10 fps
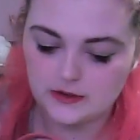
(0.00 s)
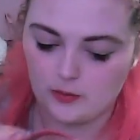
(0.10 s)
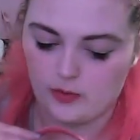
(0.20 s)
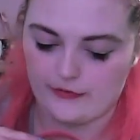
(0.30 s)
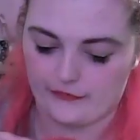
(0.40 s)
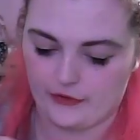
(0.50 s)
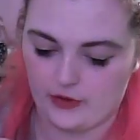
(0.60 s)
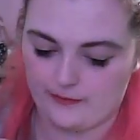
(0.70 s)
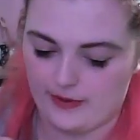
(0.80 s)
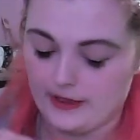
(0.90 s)
with a few,
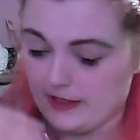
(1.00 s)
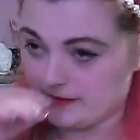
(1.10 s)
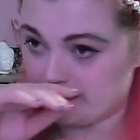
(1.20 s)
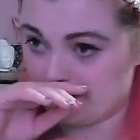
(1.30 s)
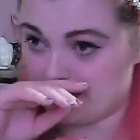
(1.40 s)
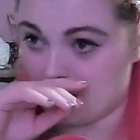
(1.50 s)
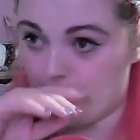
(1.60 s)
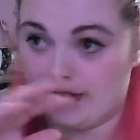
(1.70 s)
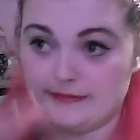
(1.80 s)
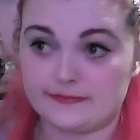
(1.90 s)

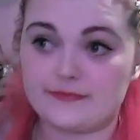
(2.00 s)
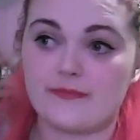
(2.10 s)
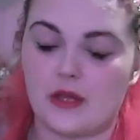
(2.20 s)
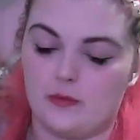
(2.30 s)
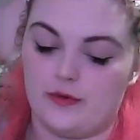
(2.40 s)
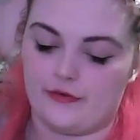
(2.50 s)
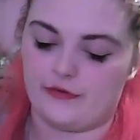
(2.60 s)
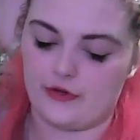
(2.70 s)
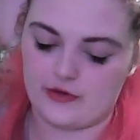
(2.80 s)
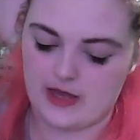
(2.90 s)
sorry, with a
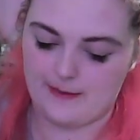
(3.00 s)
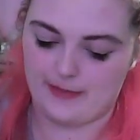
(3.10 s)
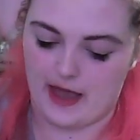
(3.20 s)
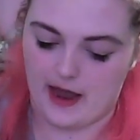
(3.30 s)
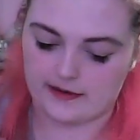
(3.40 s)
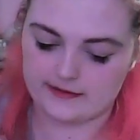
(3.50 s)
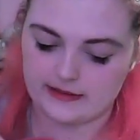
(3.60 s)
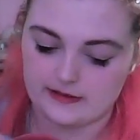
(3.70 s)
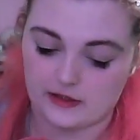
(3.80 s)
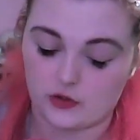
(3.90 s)
few of their bags is
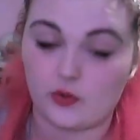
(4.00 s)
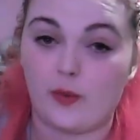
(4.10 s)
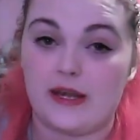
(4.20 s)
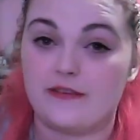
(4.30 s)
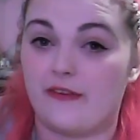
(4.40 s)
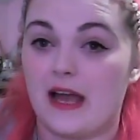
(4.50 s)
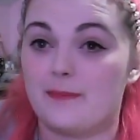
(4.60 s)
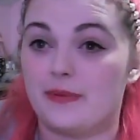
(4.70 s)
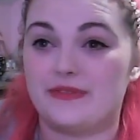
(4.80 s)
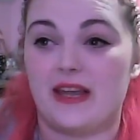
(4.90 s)
like 25%
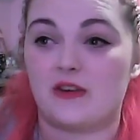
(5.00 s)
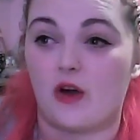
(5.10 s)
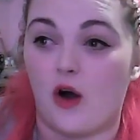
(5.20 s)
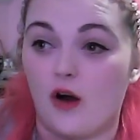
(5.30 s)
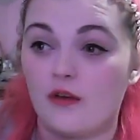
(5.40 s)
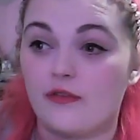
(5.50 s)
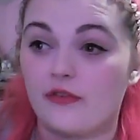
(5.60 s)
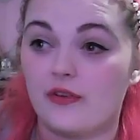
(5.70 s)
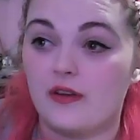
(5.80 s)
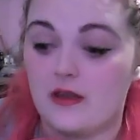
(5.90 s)
off.
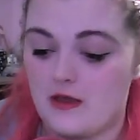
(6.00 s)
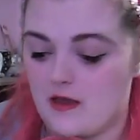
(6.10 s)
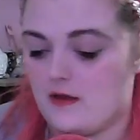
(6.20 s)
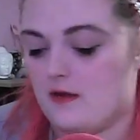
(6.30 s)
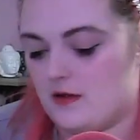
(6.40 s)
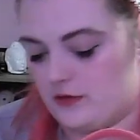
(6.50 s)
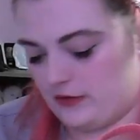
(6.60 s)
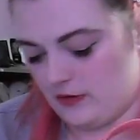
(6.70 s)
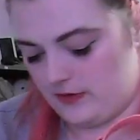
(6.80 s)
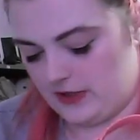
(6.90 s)

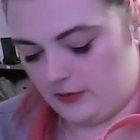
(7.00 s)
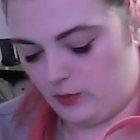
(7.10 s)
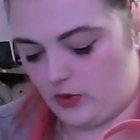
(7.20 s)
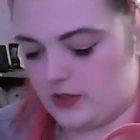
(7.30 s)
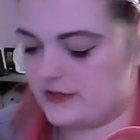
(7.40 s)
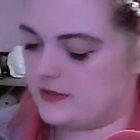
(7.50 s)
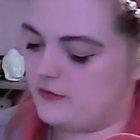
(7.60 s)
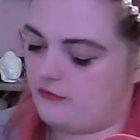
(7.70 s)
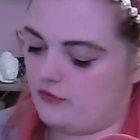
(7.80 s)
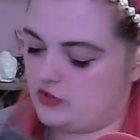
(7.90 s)
So this was
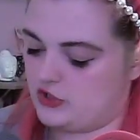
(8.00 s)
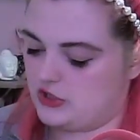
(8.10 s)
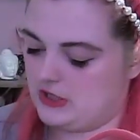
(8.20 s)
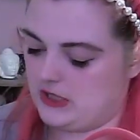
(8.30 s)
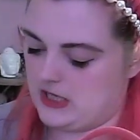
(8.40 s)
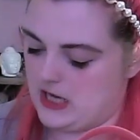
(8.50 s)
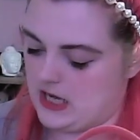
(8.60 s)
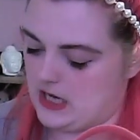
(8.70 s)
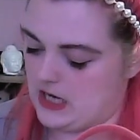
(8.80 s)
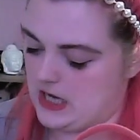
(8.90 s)

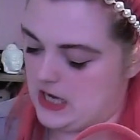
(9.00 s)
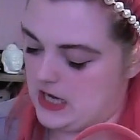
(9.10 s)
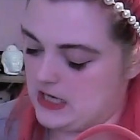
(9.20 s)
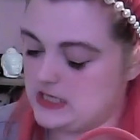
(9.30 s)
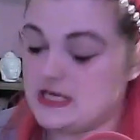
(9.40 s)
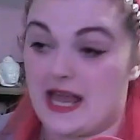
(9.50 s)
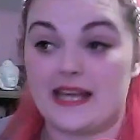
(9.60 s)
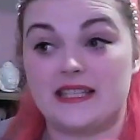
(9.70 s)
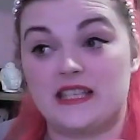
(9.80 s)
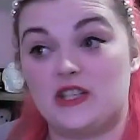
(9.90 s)
originally 90
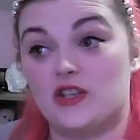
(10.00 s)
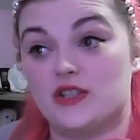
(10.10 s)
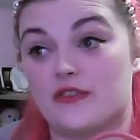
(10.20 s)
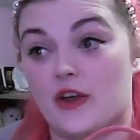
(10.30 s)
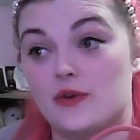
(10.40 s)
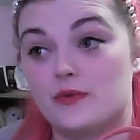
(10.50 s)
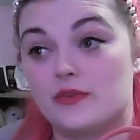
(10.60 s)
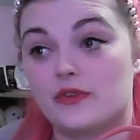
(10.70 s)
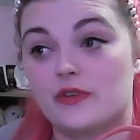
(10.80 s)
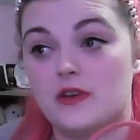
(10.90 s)
euros.